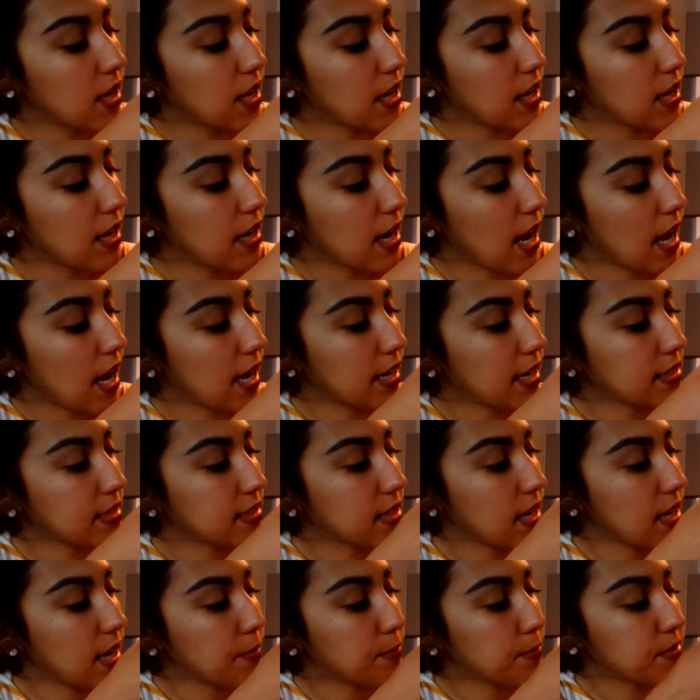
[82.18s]
9
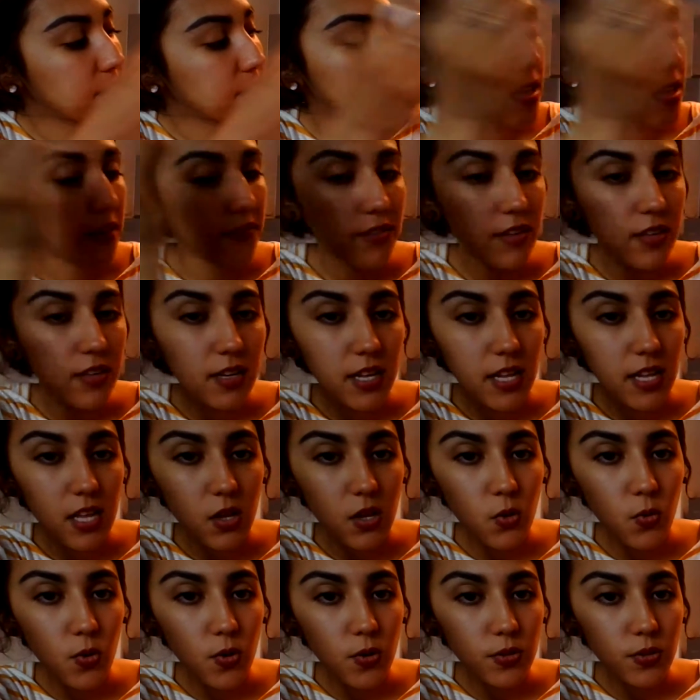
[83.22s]
times 7
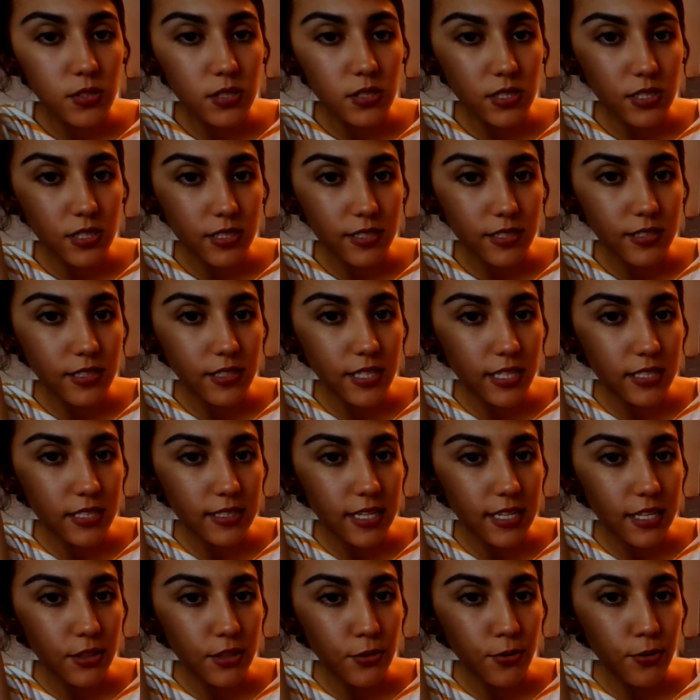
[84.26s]
equals
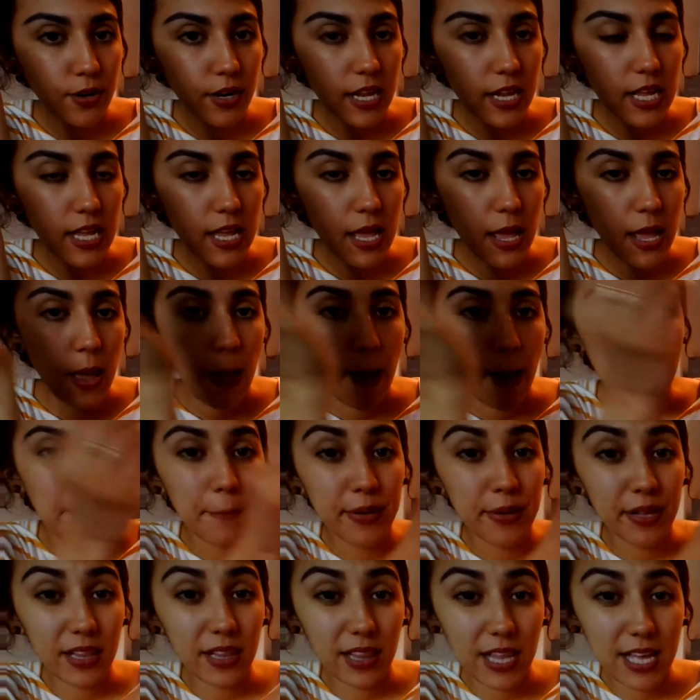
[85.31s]
63.
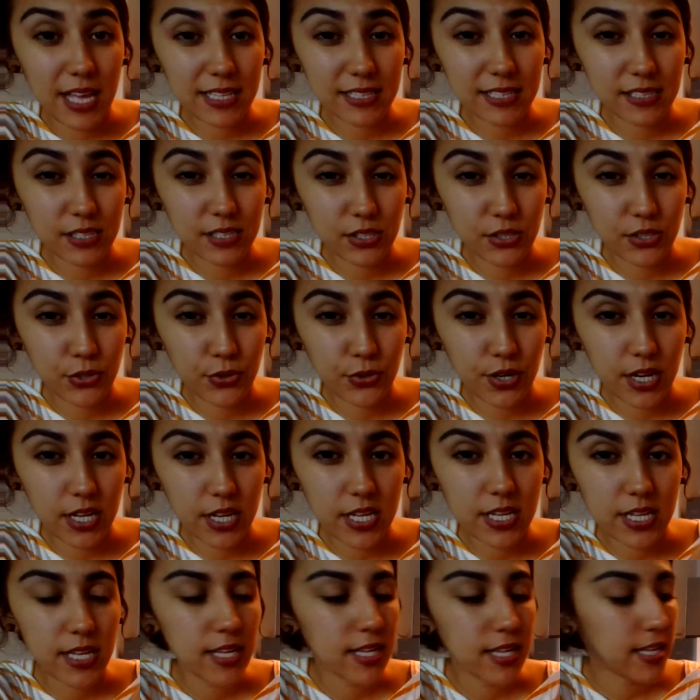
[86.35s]
Plus
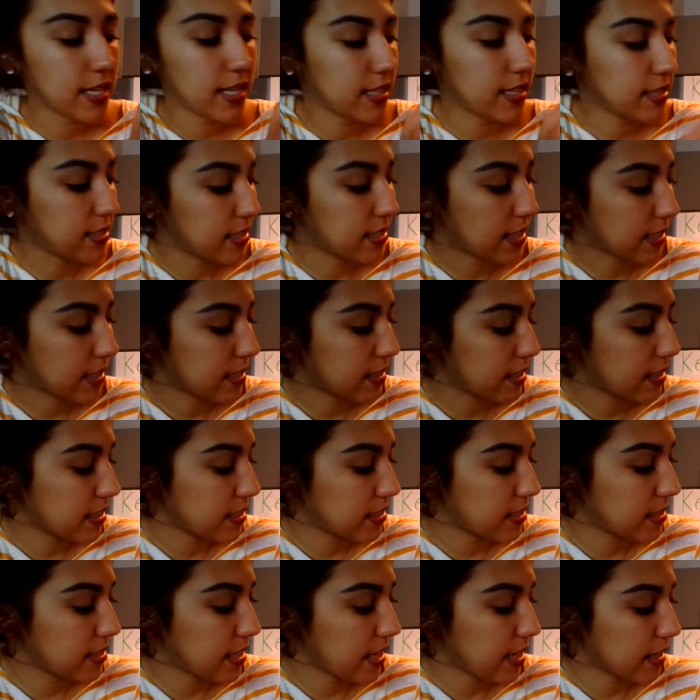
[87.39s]
3 is
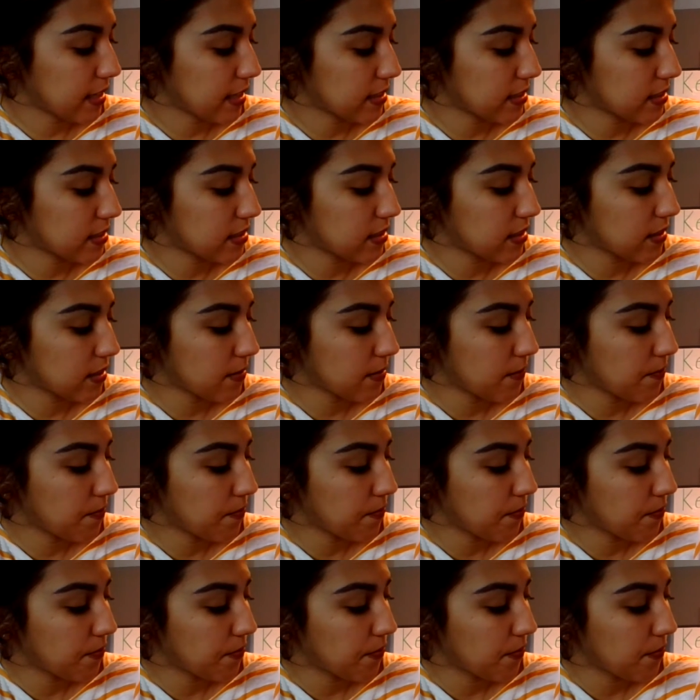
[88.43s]
66.
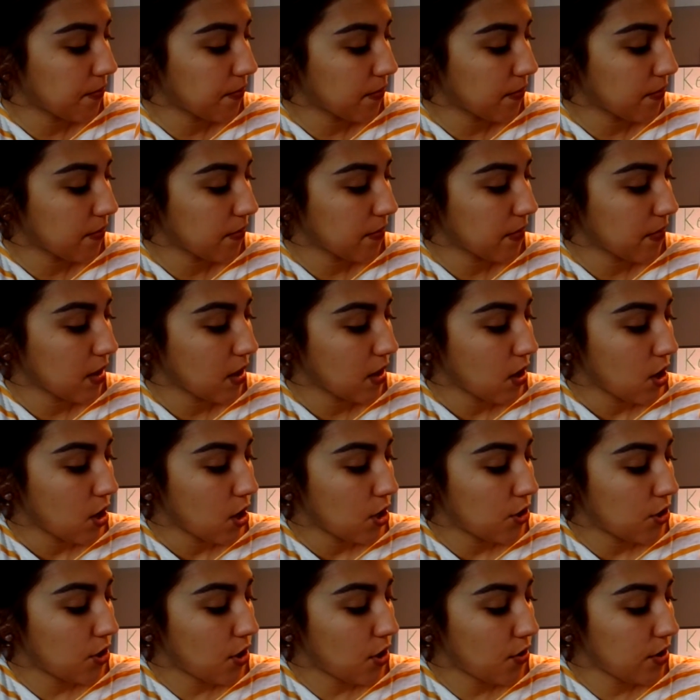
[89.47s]

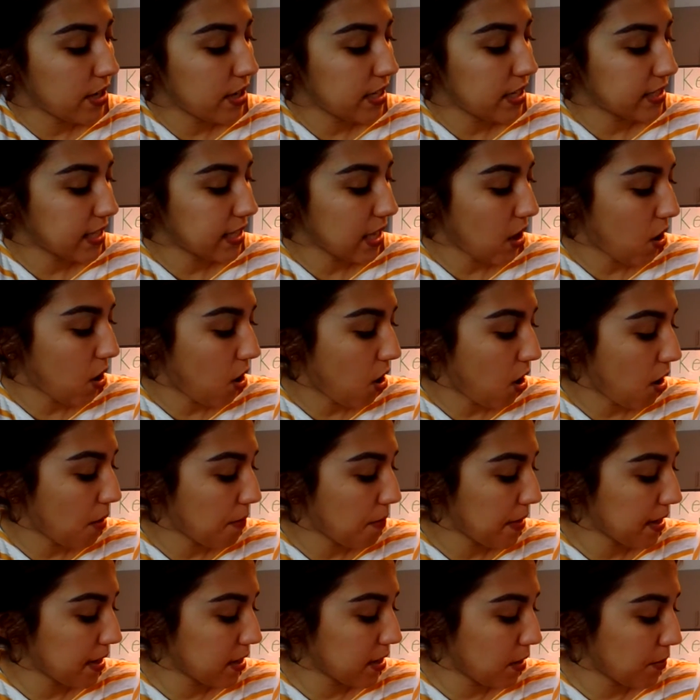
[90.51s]
Notice how all
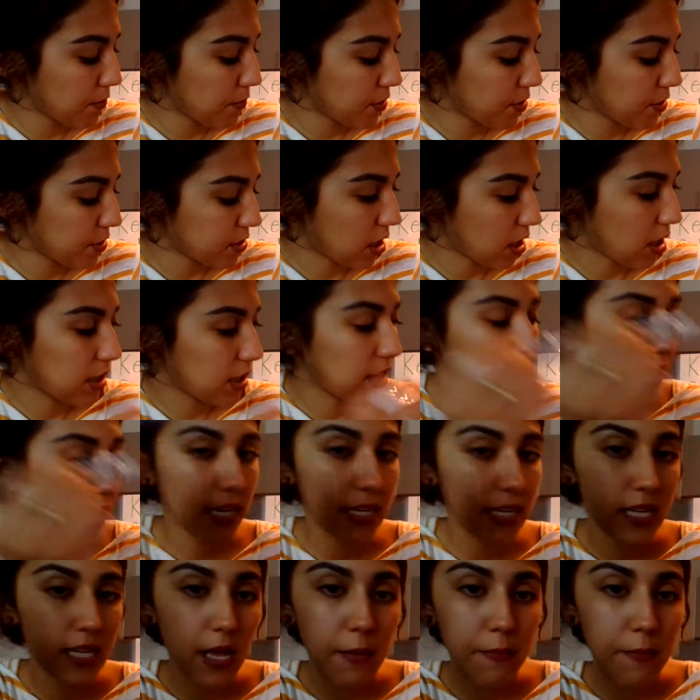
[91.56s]
my numbers are
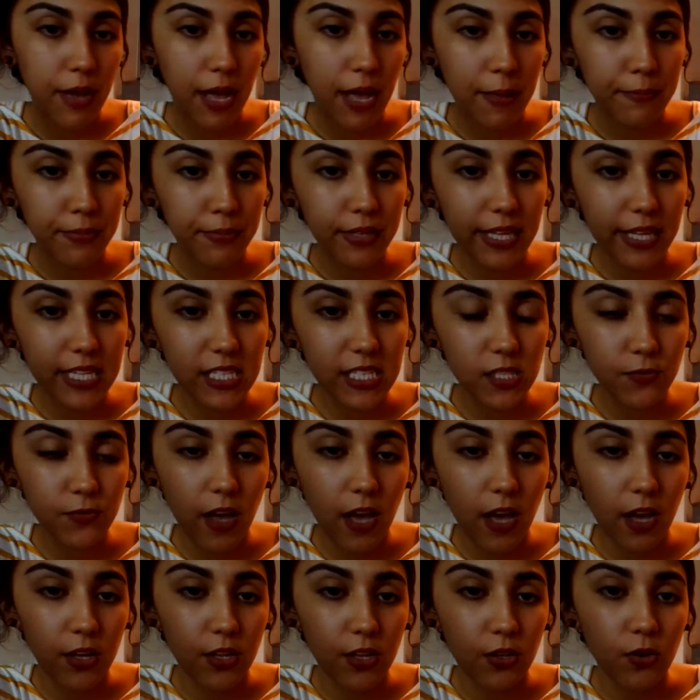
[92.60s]
lined up by place
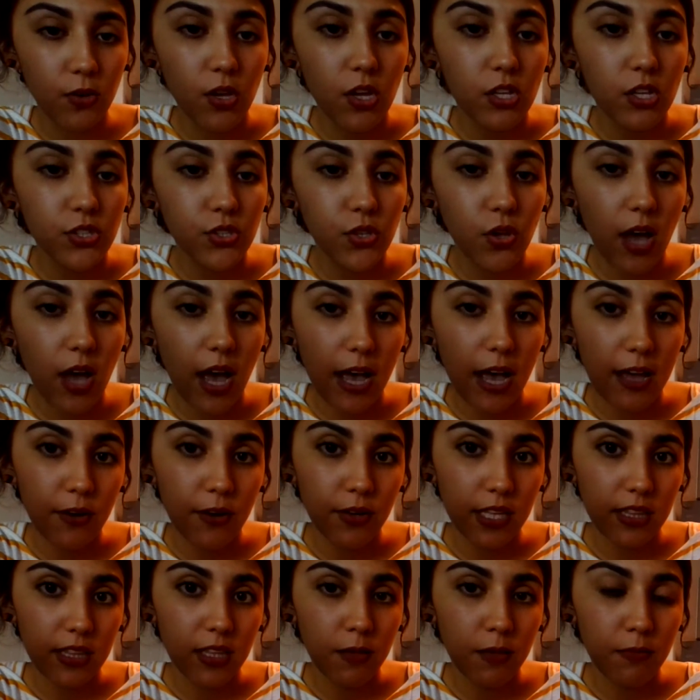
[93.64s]
value so I
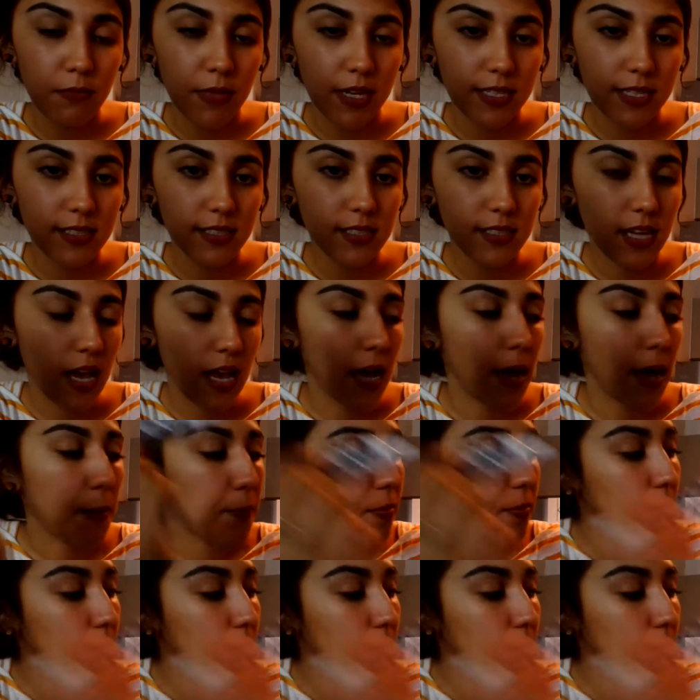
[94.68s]
don't get them mixed up.